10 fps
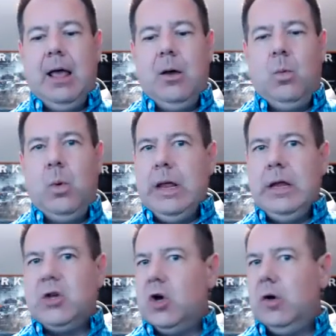We
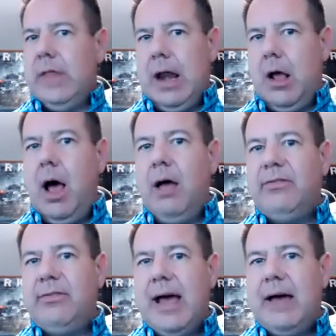turned that
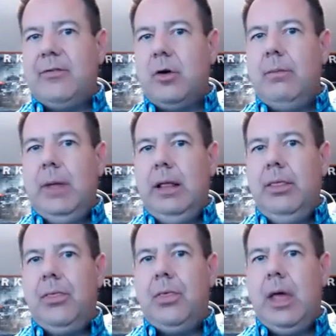off after a
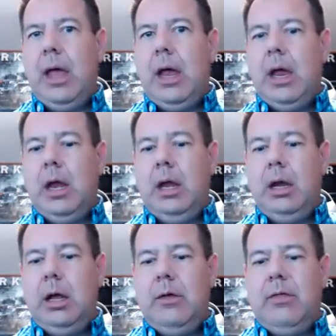month,
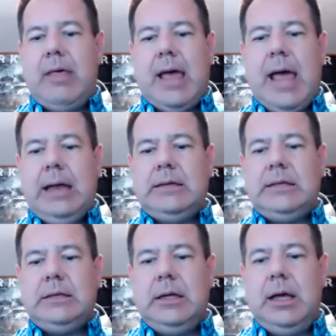and that
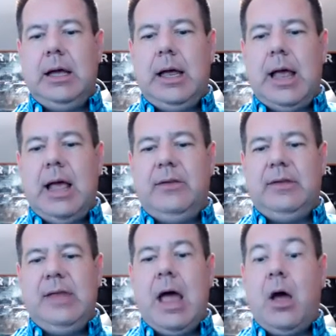has
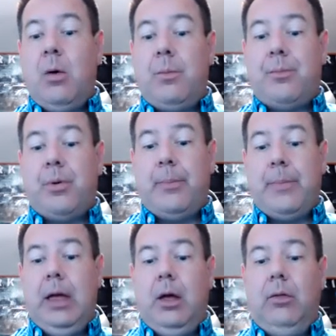now
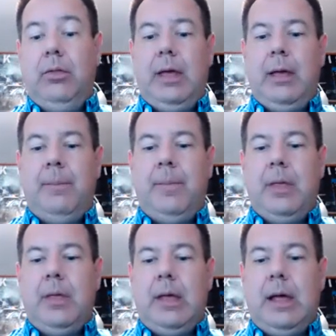propelled them
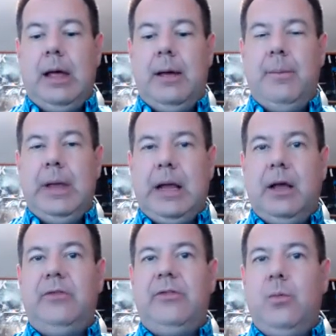
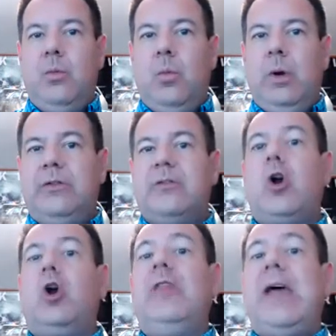because we
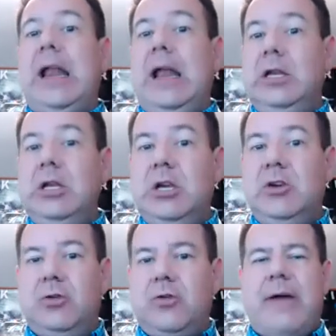started that
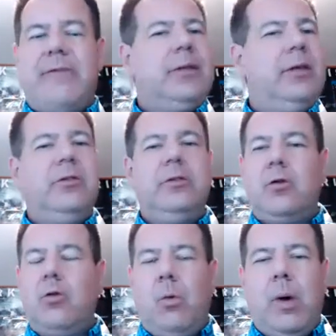initial traffic. This is
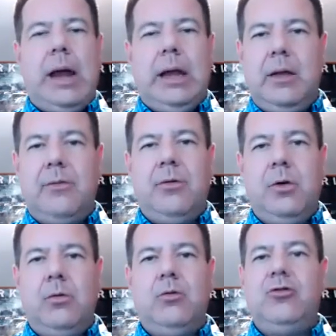great if
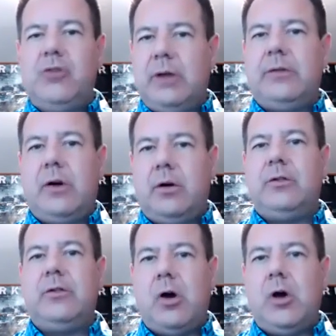you just are
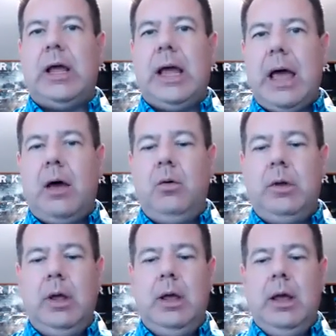starting out,
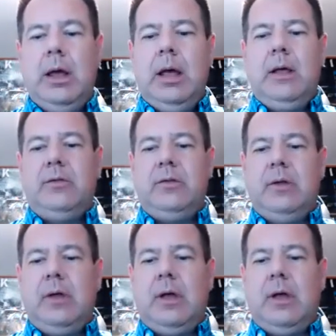as